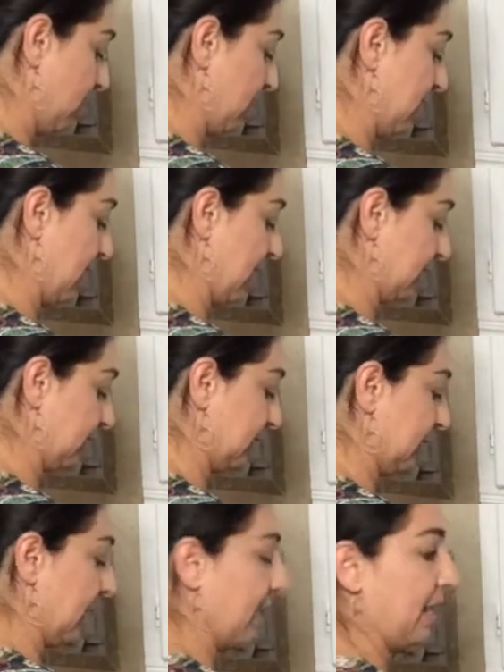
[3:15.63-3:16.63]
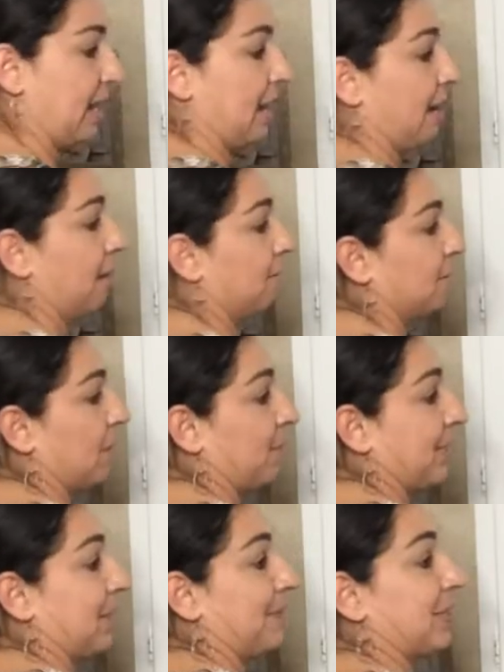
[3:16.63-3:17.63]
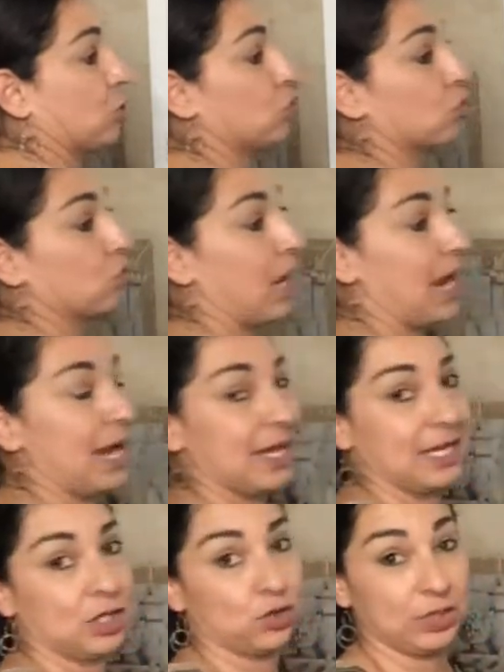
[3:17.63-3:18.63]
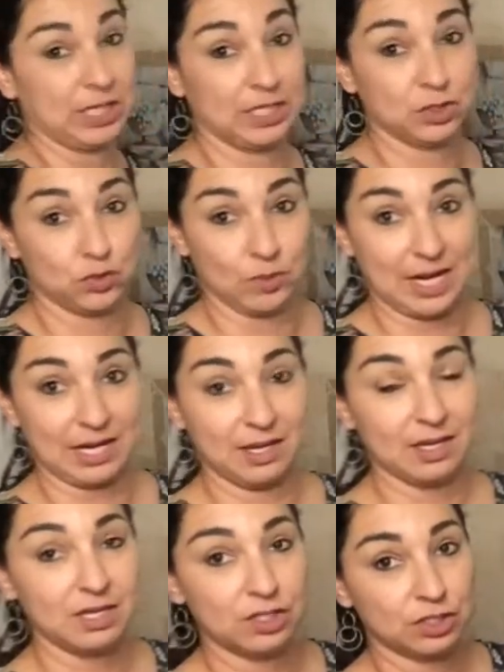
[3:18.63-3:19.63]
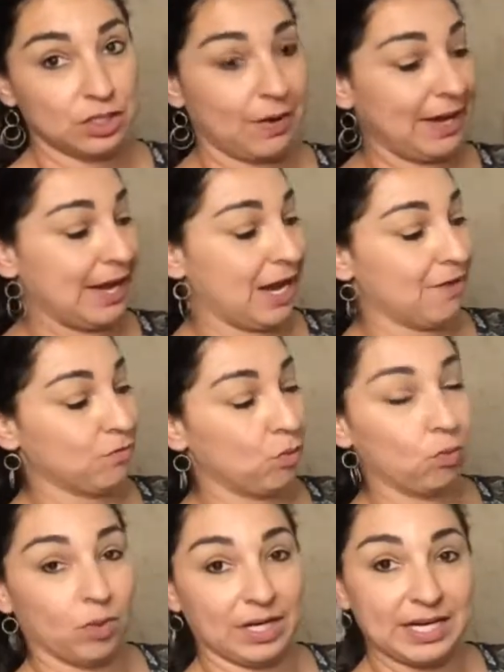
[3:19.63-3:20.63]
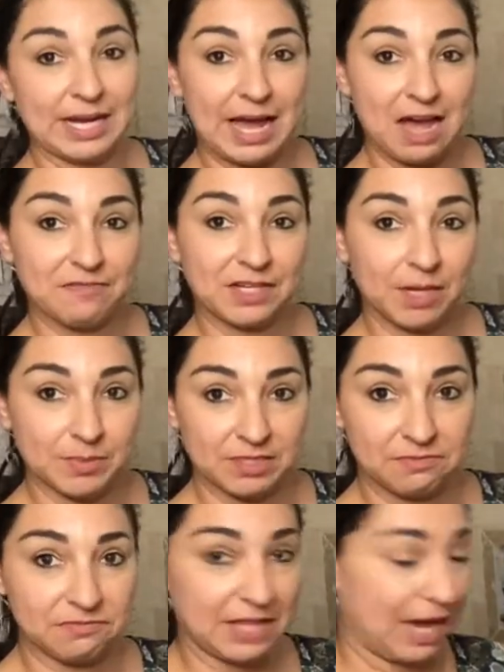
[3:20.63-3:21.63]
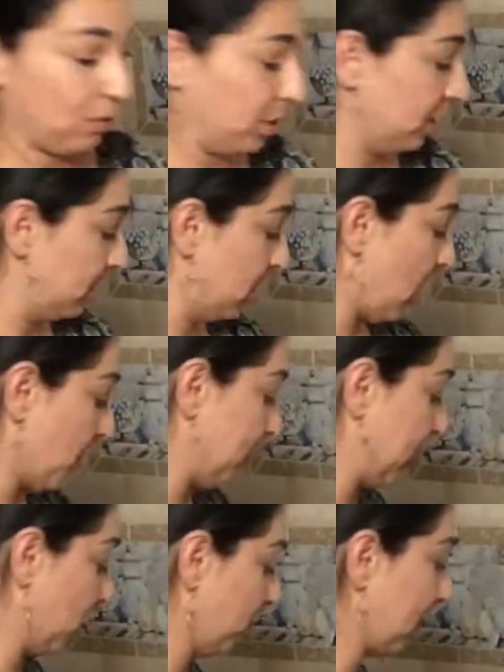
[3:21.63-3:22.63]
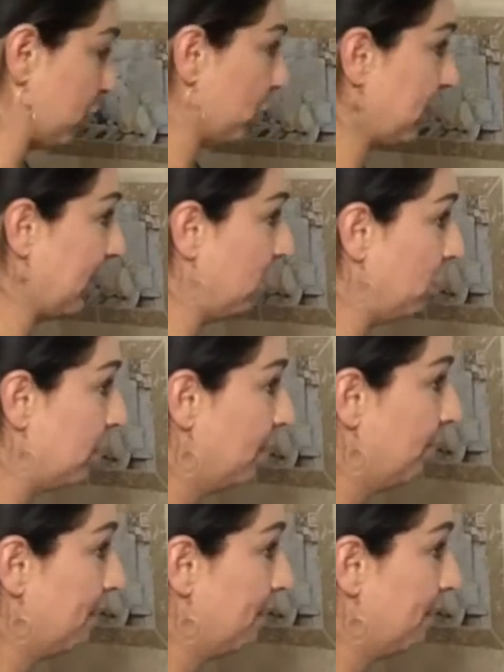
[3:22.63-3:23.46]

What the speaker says: Next, I'm going to get my dry ingredients ready. So I have 1.5 cups of flour, already all measured out.